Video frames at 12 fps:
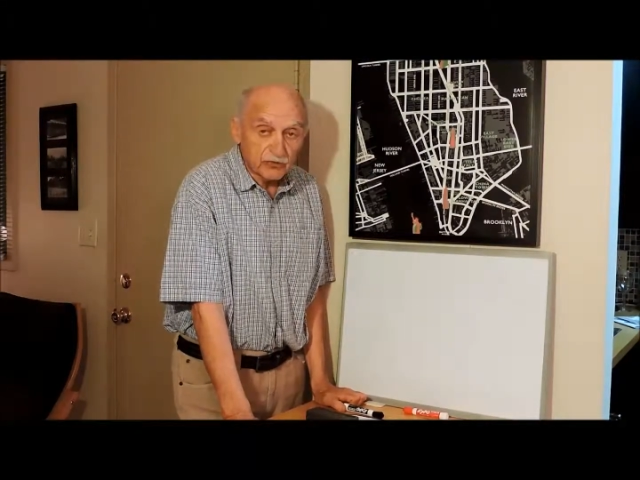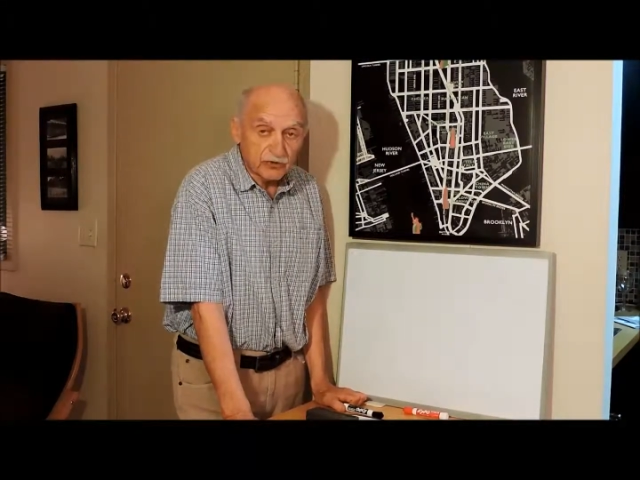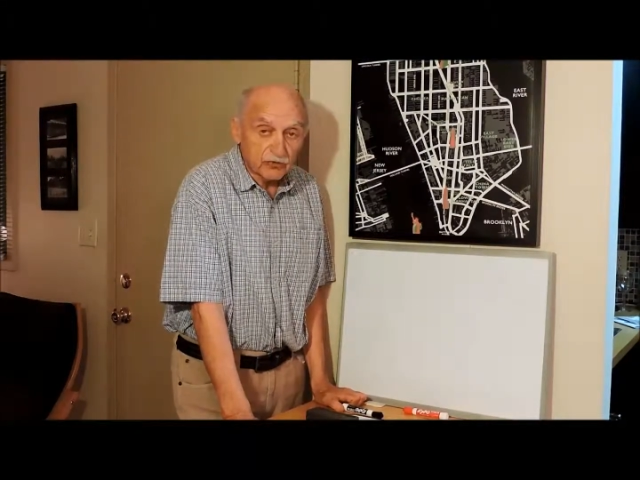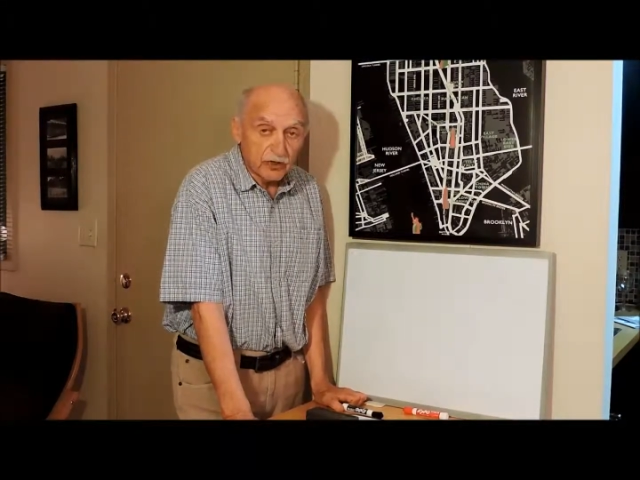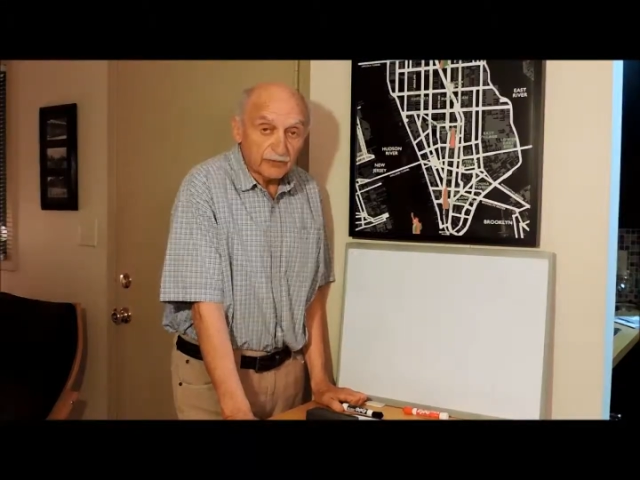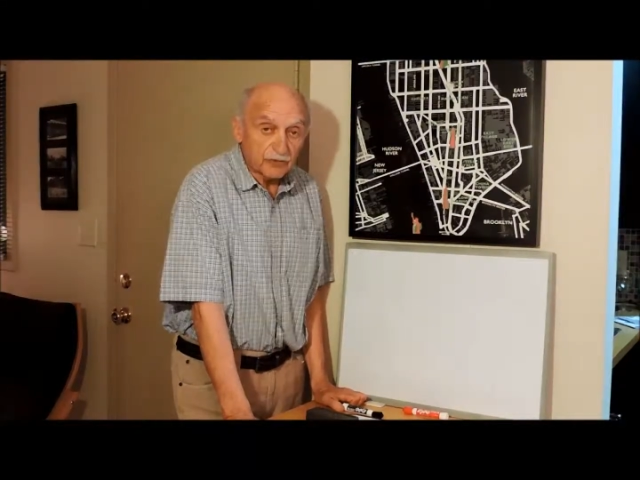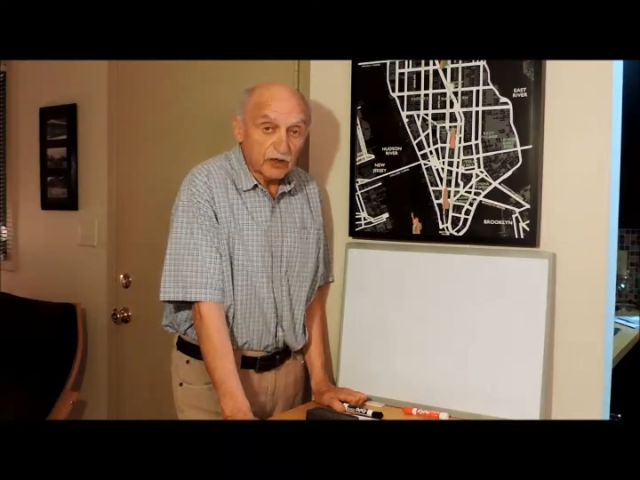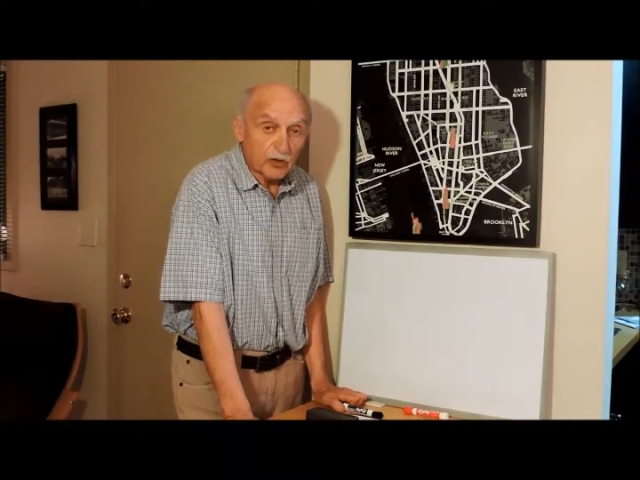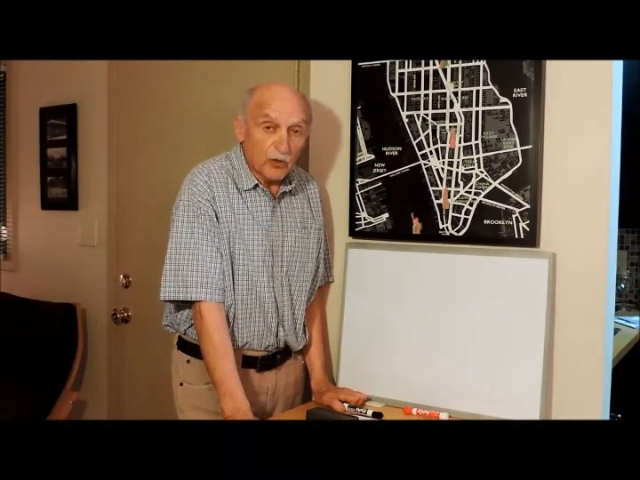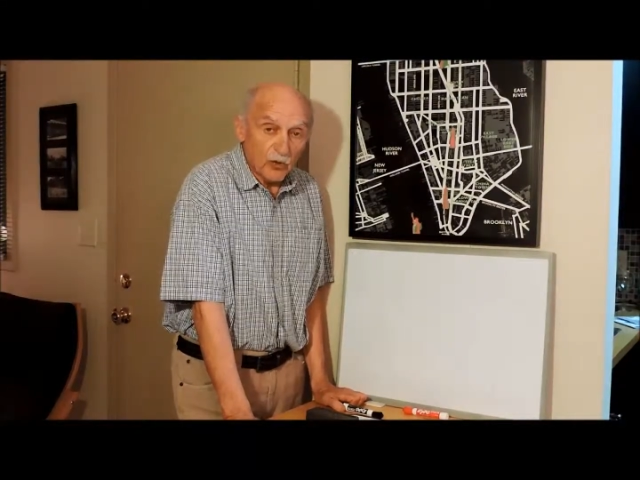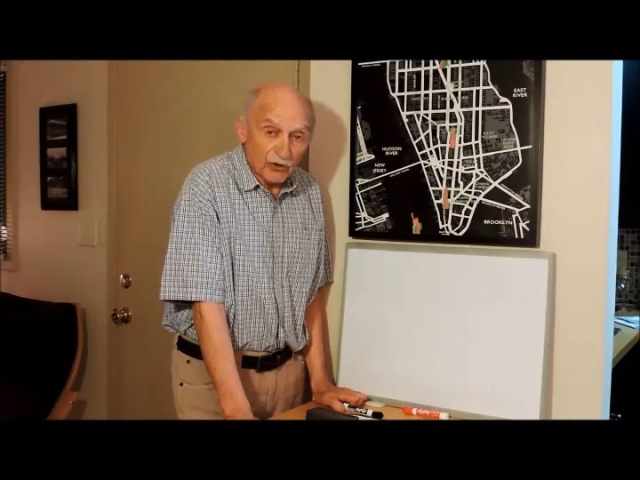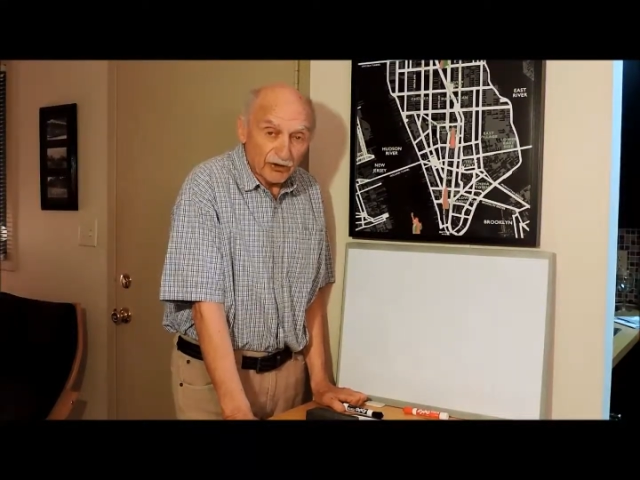would drop to a
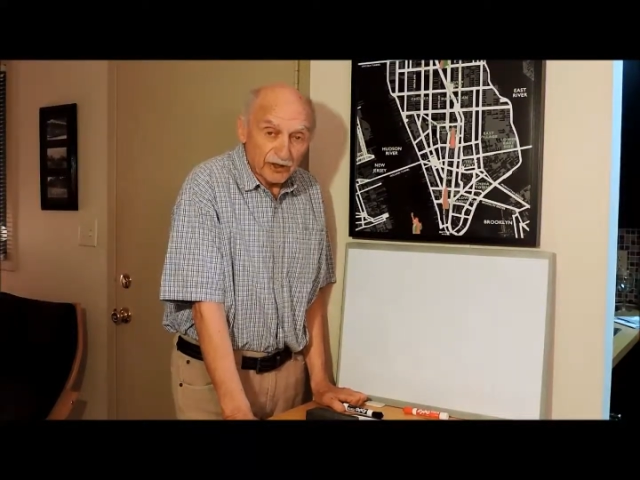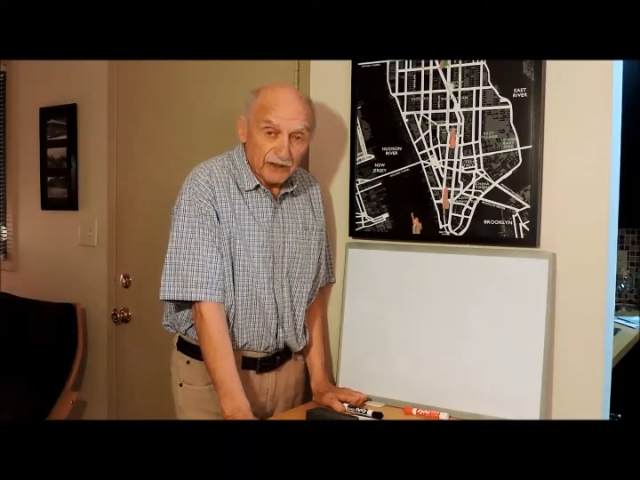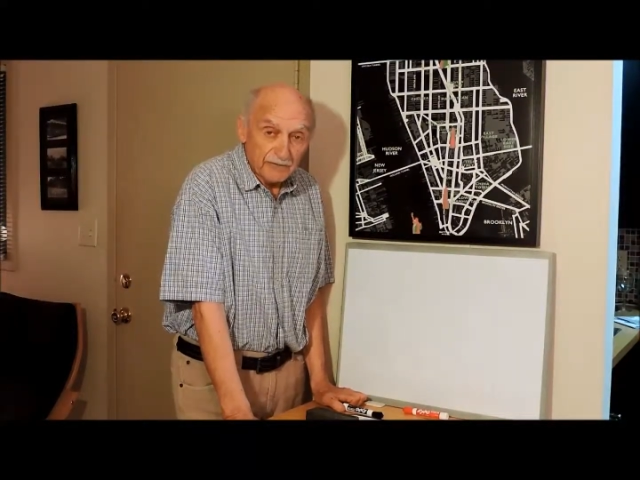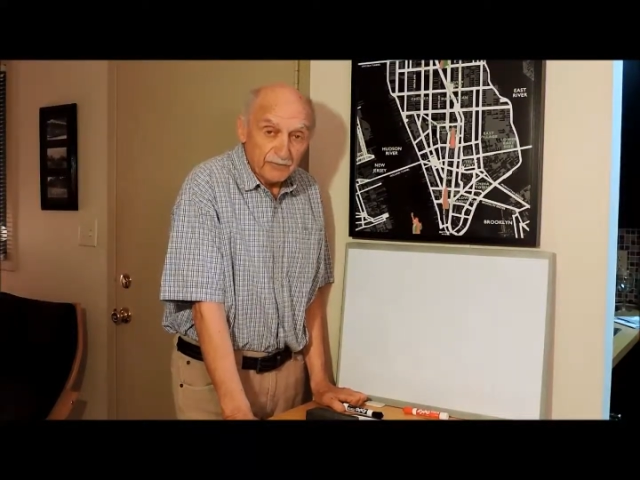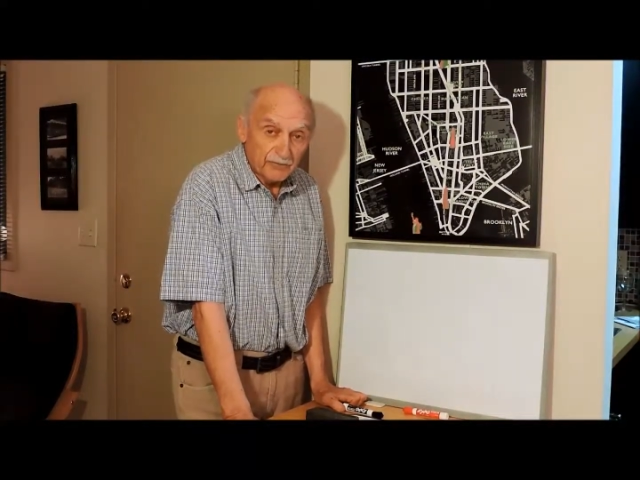quarter